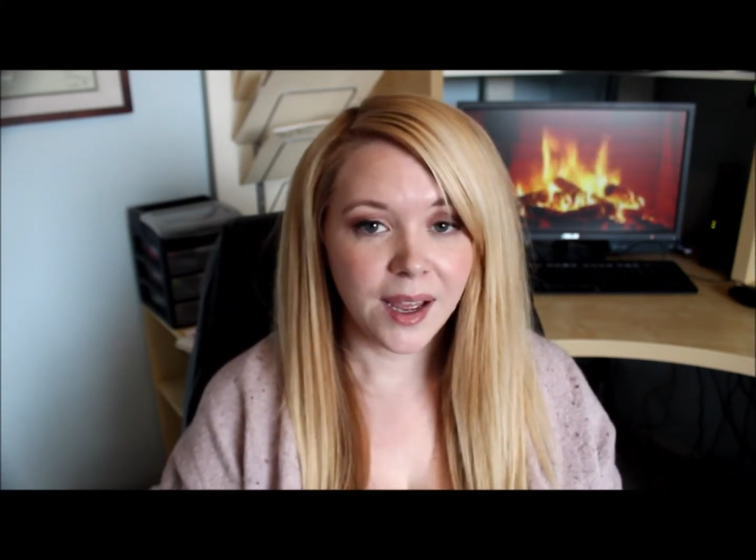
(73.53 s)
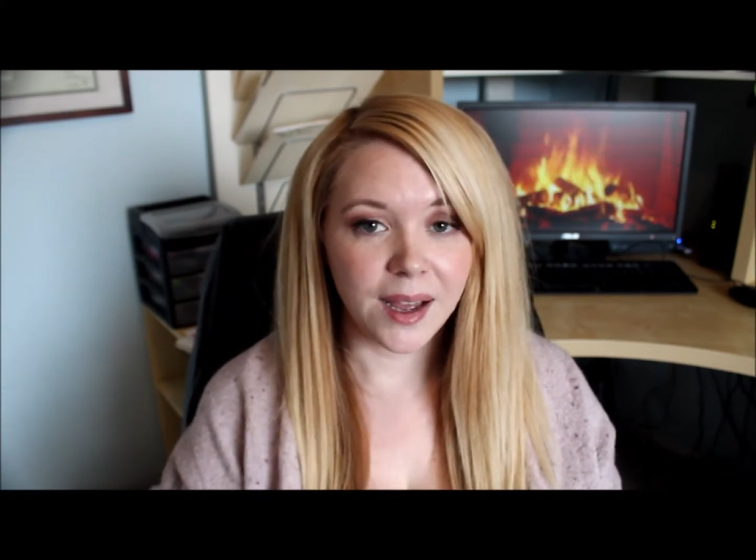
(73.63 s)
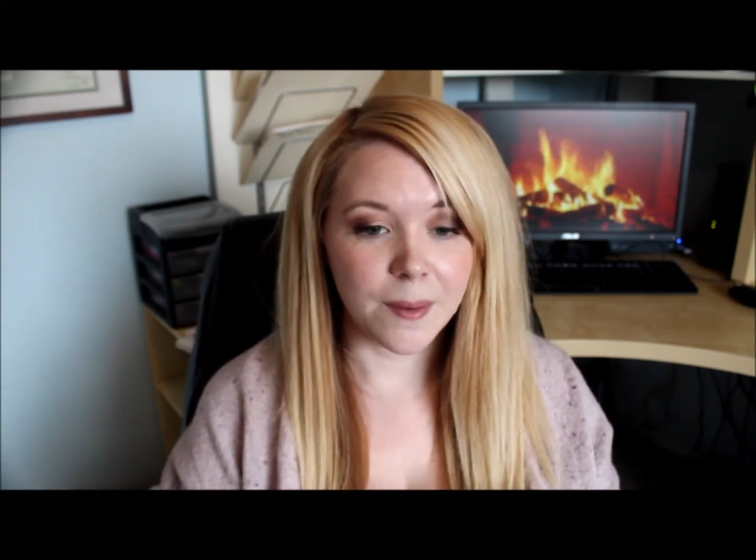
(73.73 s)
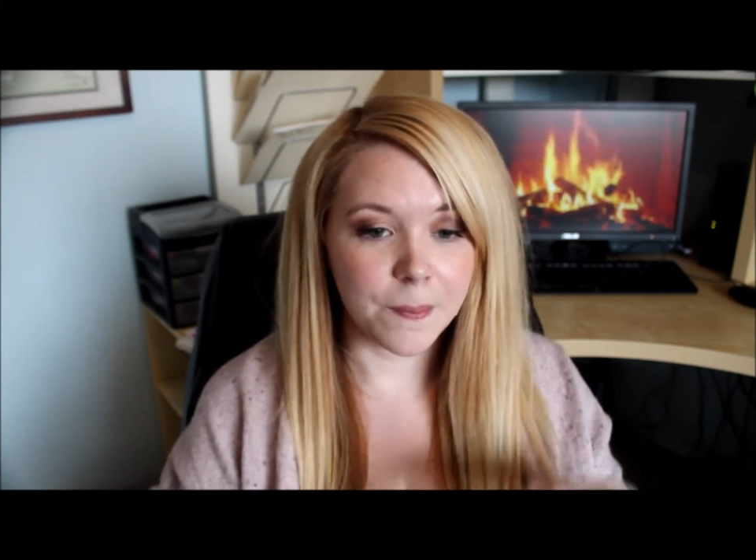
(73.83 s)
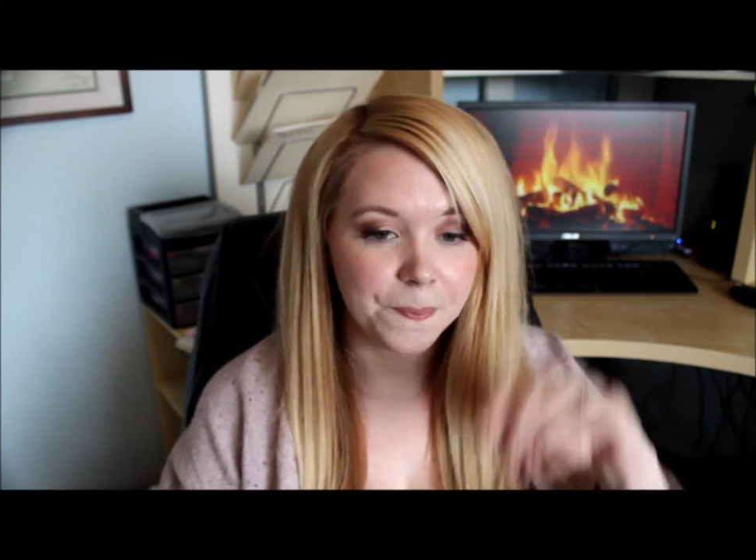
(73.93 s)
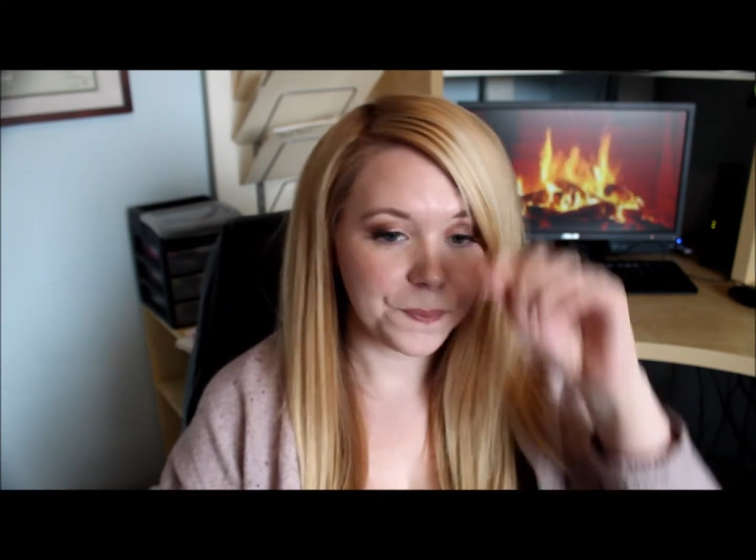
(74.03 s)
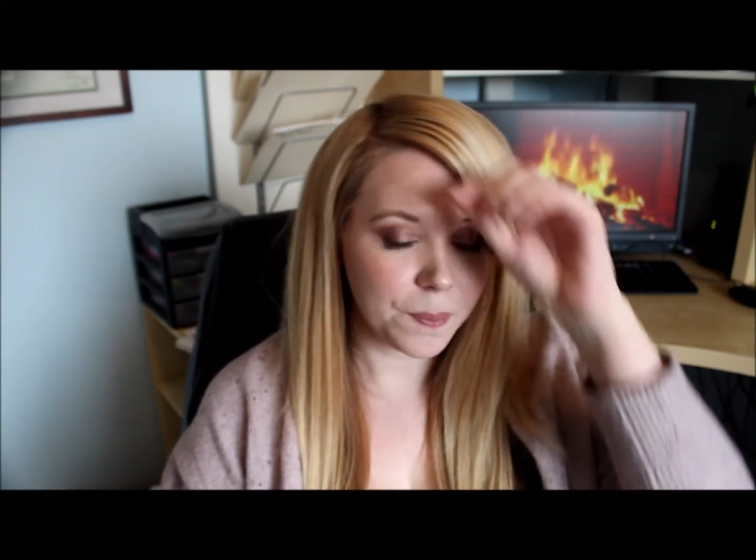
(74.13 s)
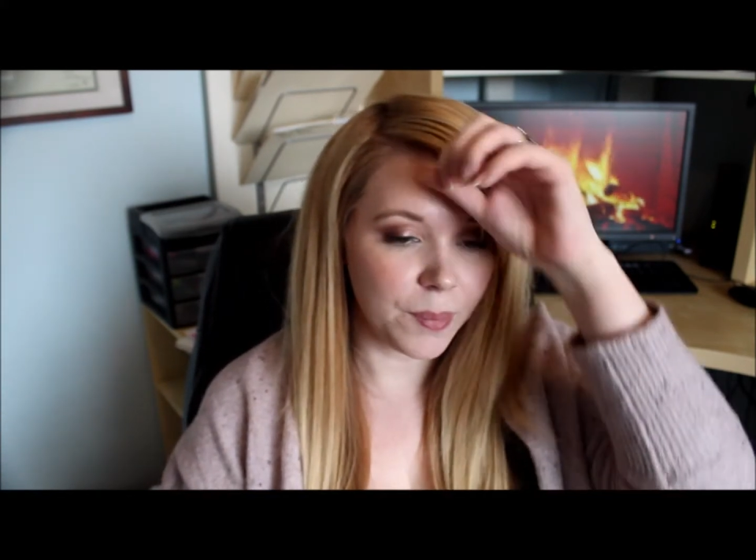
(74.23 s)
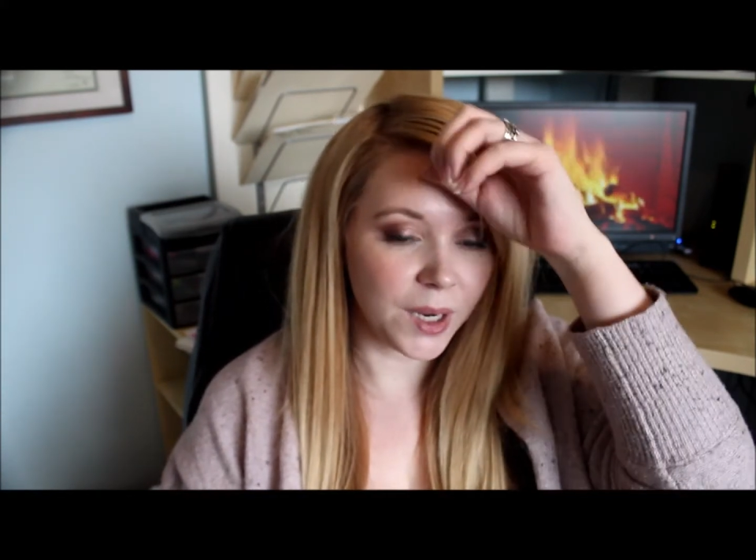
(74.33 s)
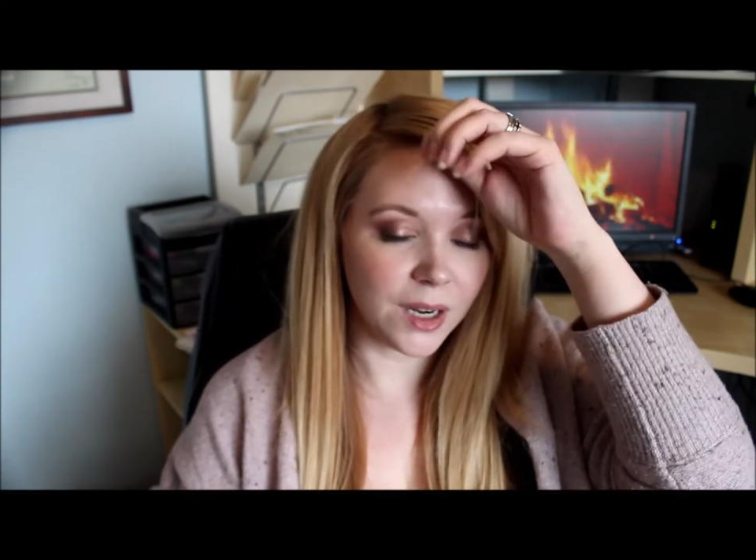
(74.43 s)
Um,
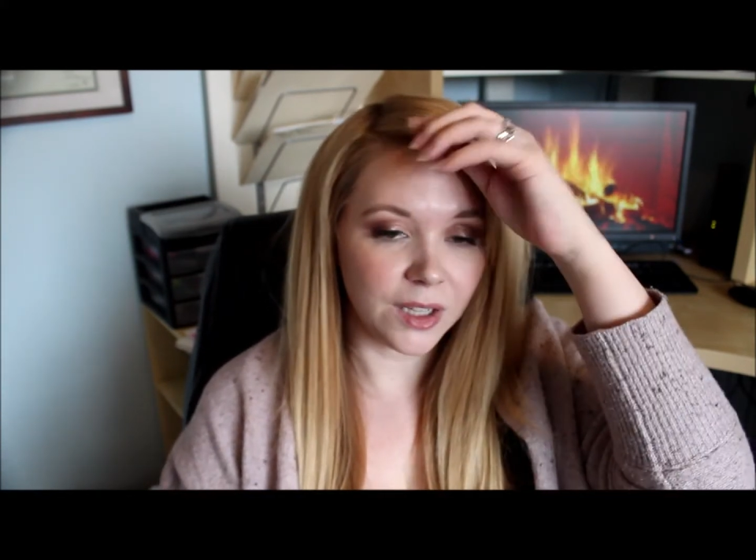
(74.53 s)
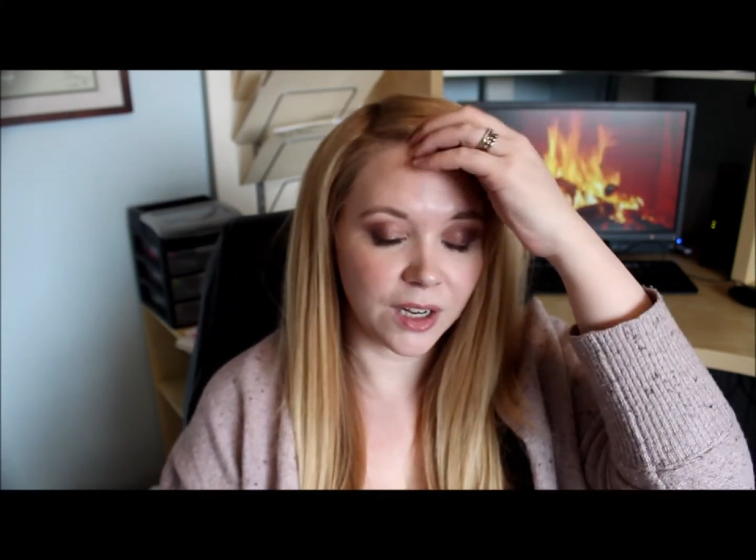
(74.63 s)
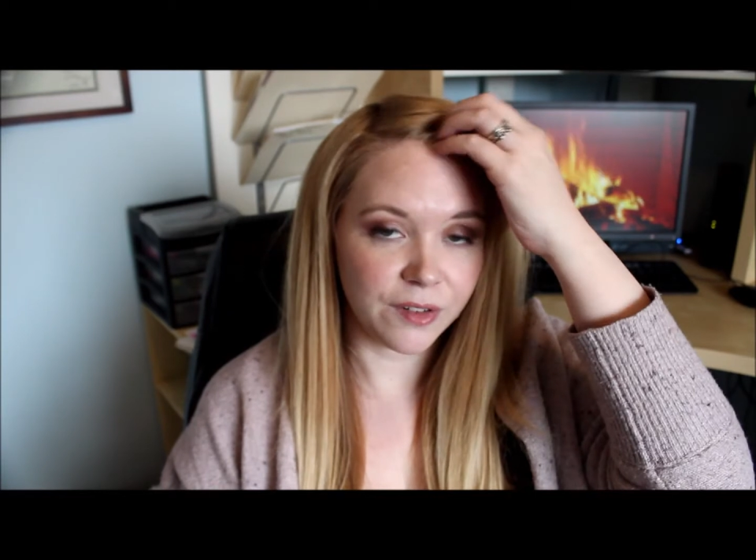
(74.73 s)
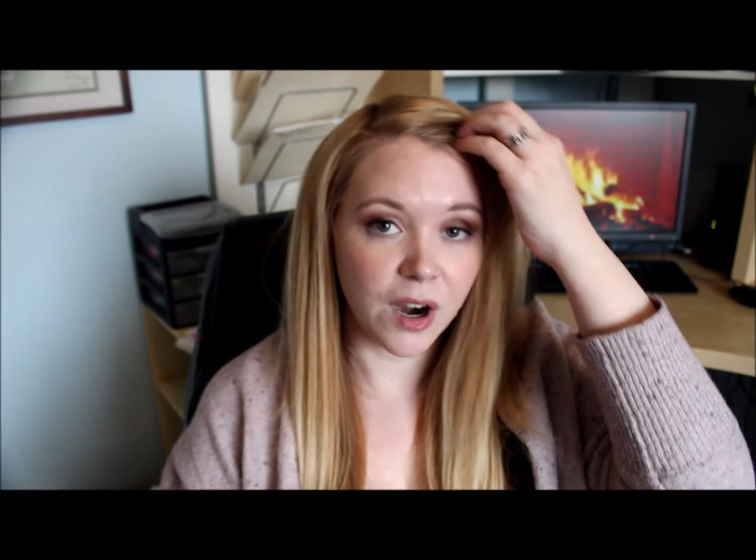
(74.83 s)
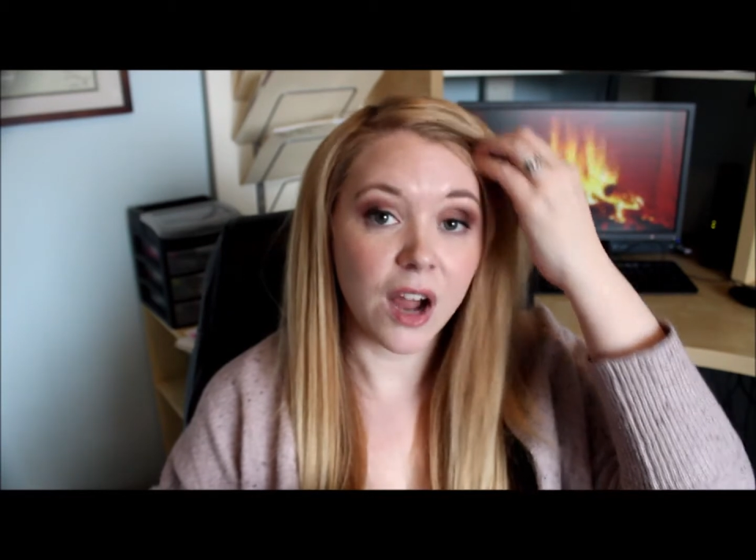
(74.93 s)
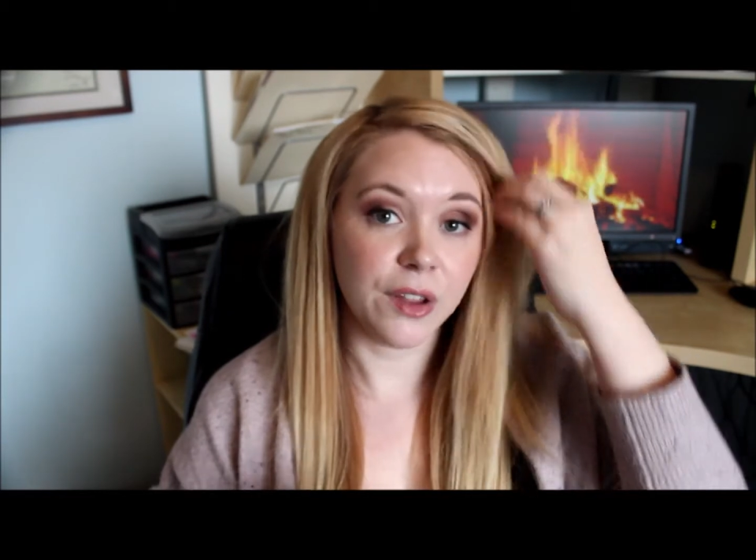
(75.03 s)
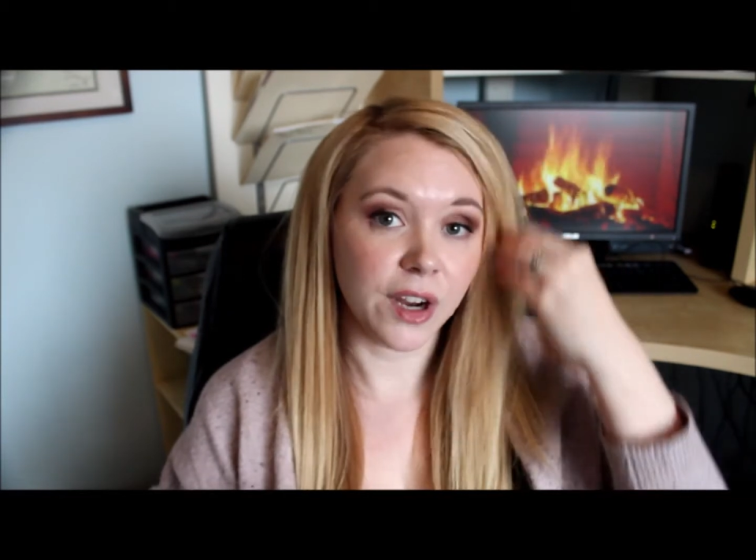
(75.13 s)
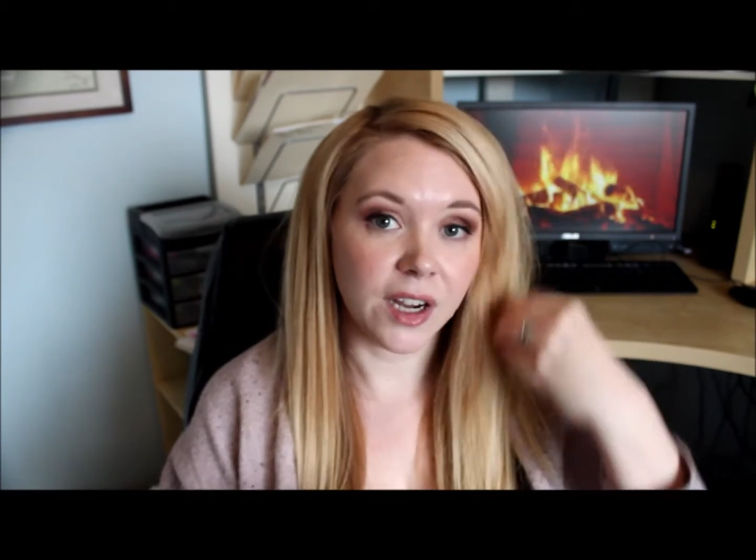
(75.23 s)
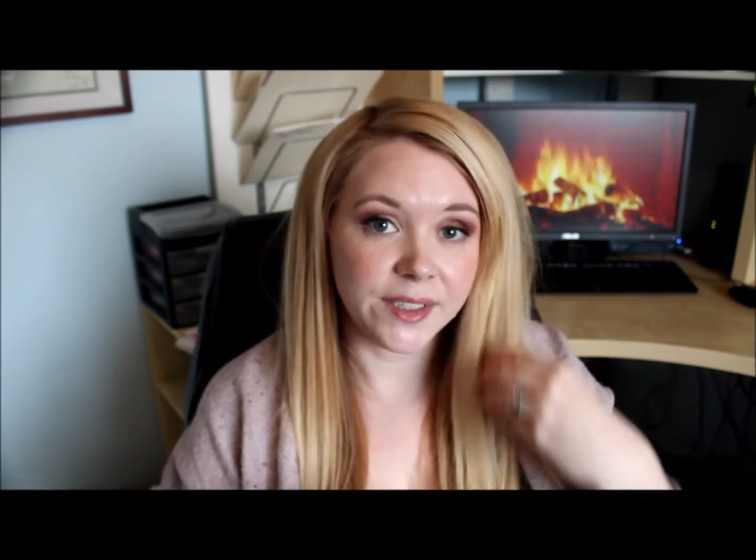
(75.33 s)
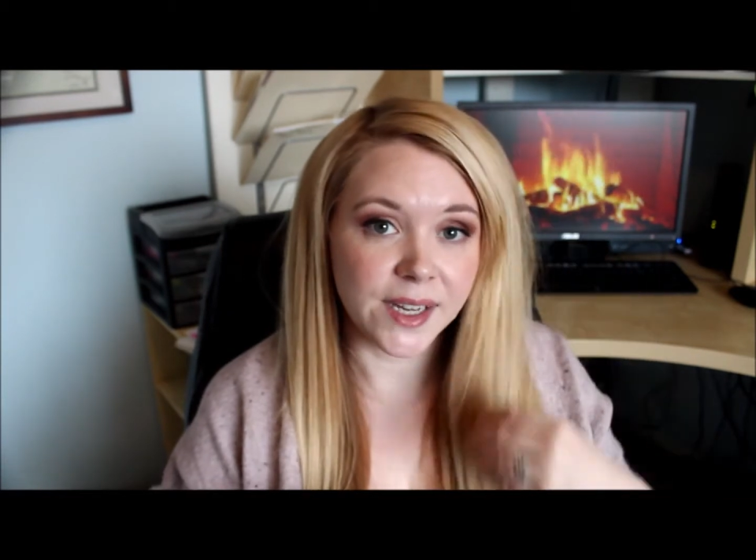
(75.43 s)
but a lot of her other
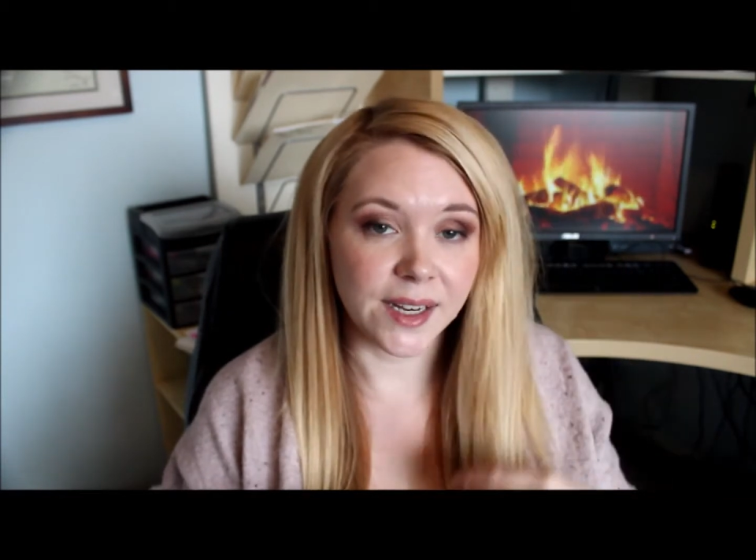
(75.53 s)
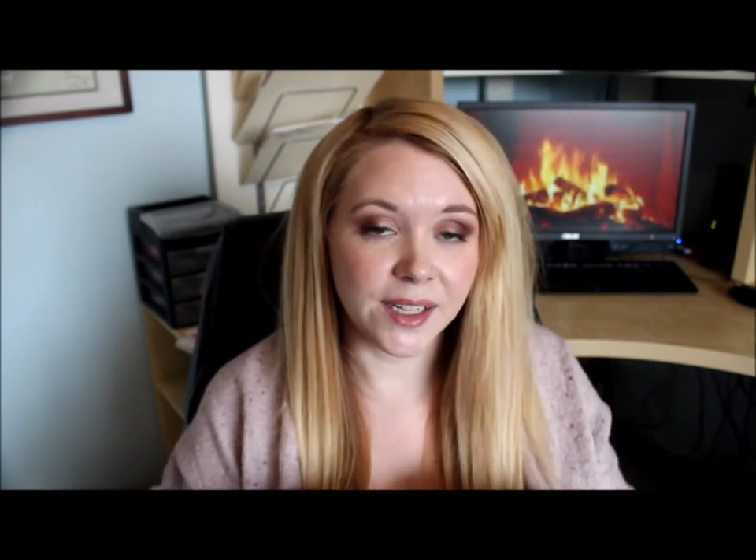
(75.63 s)
content